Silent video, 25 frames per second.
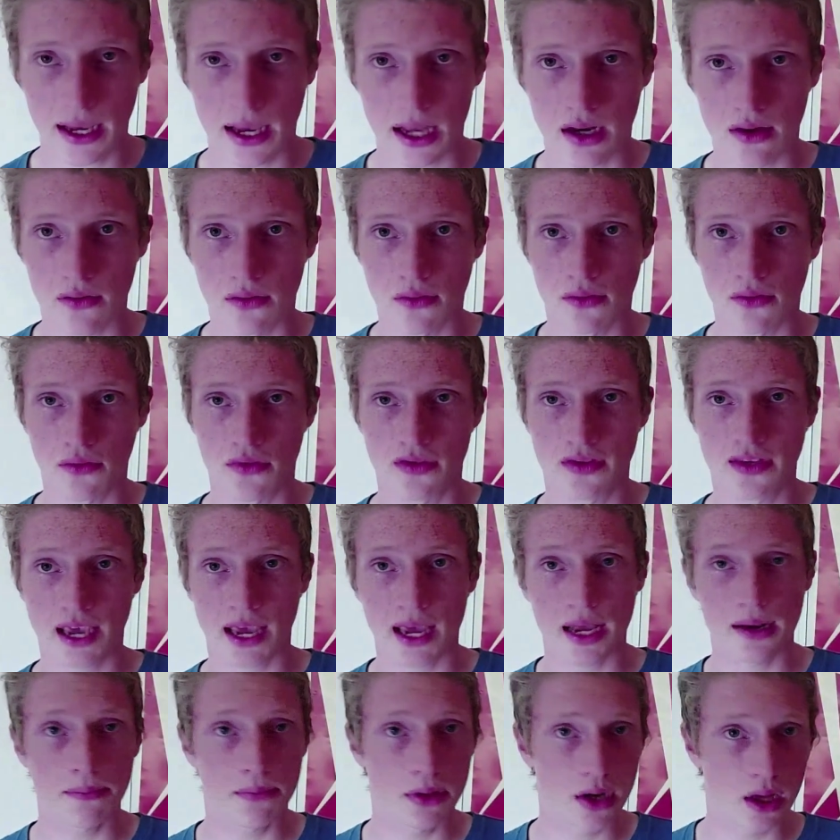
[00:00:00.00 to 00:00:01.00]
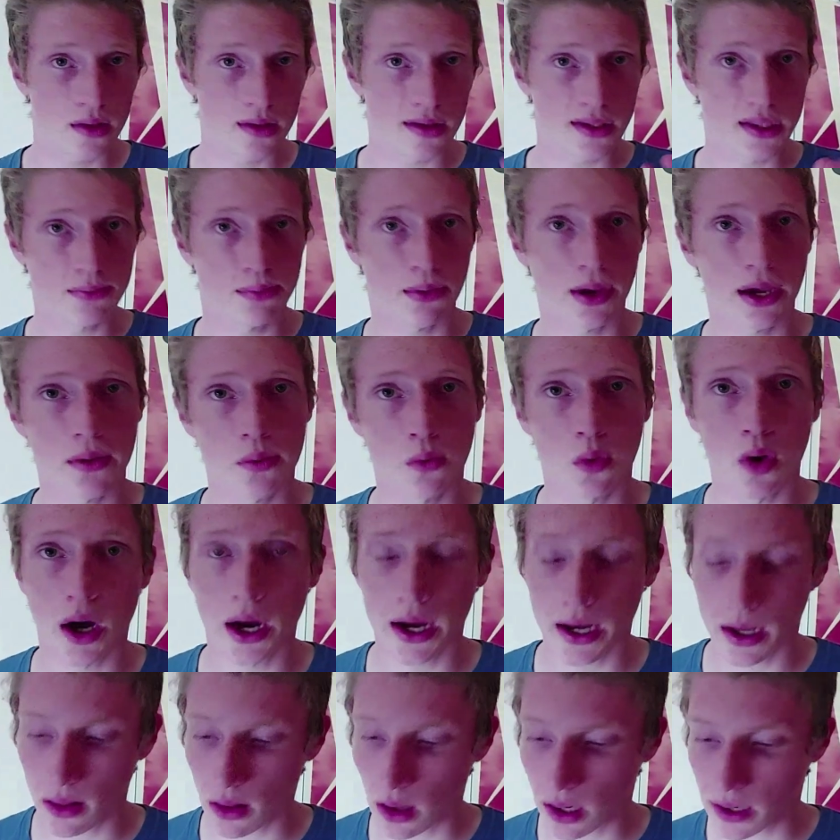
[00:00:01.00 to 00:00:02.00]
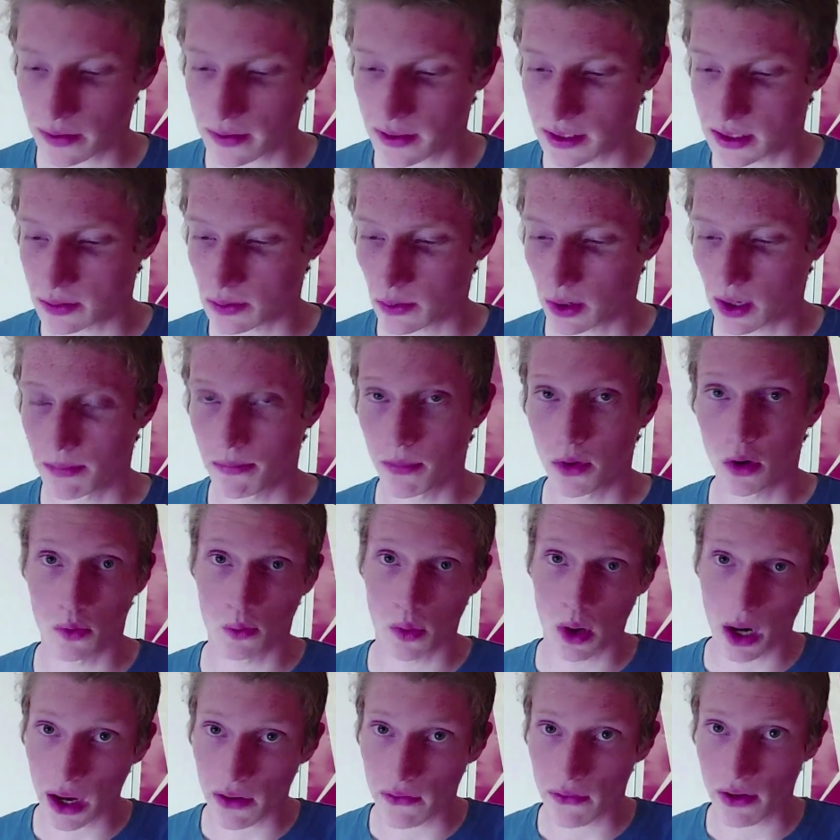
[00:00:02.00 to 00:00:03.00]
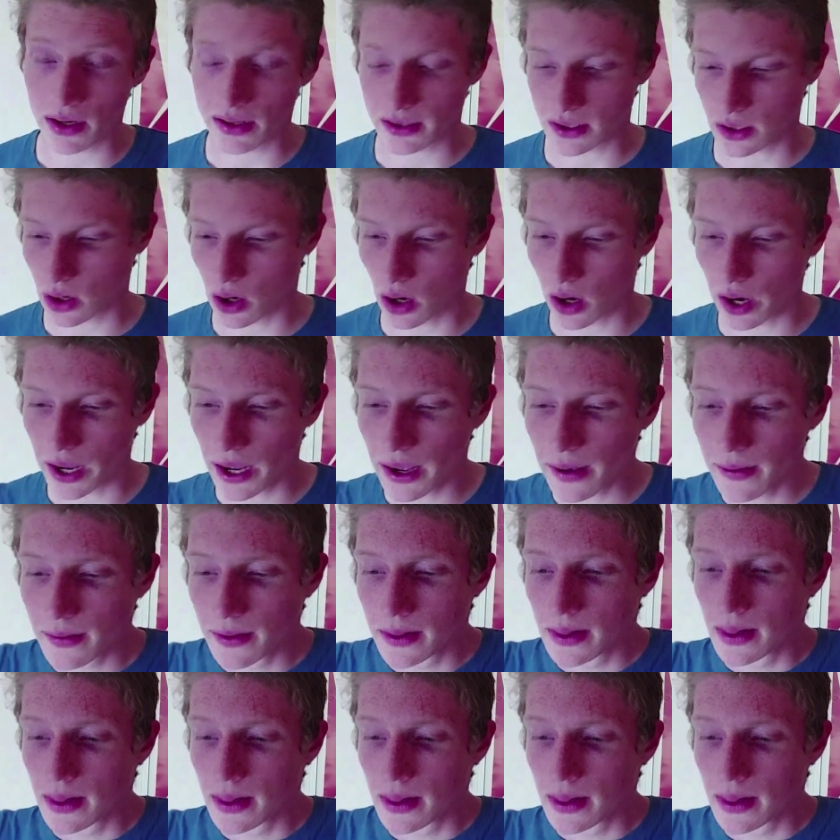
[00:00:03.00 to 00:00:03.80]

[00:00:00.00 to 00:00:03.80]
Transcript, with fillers: out of ten, but I'll explain why I like this one, or why I've ranked it higher.